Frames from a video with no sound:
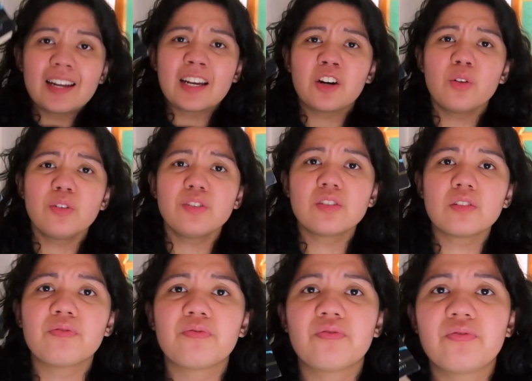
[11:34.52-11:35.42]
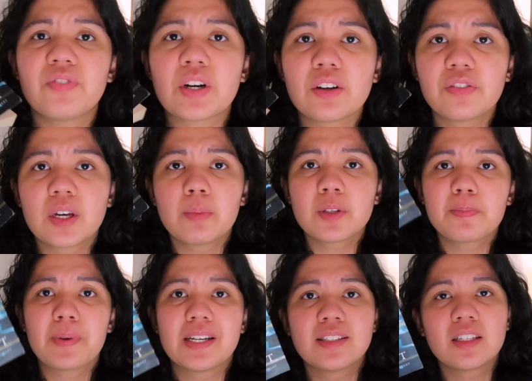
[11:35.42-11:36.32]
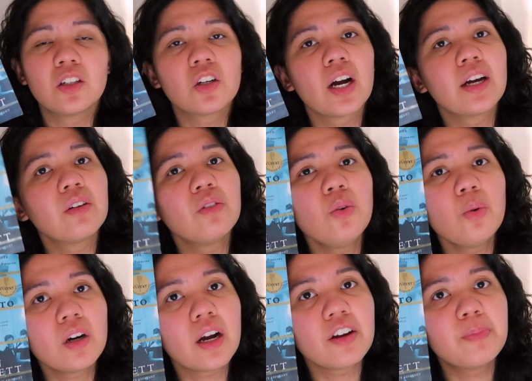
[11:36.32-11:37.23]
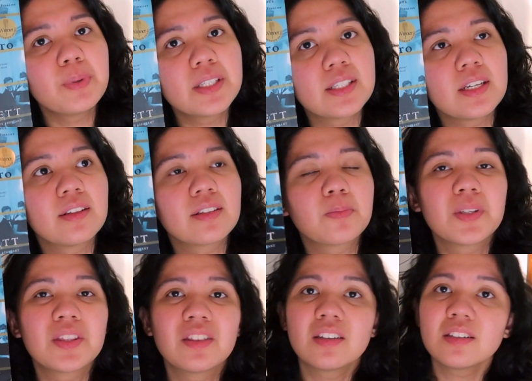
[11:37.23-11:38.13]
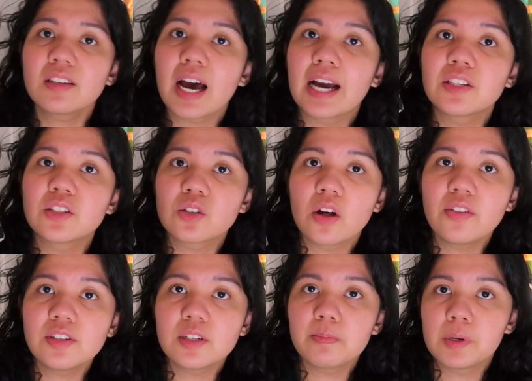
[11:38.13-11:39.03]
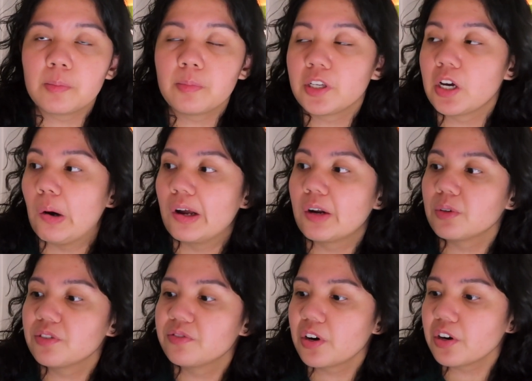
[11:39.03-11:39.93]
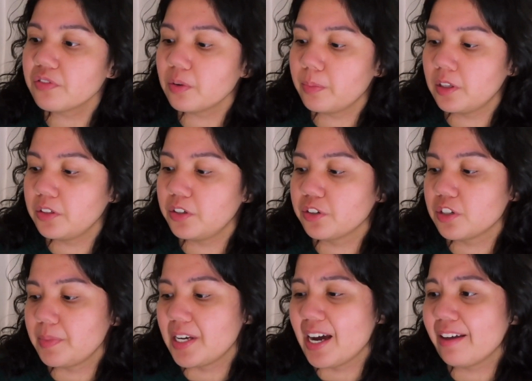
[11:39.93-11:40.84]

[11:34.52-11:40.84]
And I know this is a very famous bestseller. I don't know where I've been seeing this, but I saw this in Biblio and it was very familiar to me.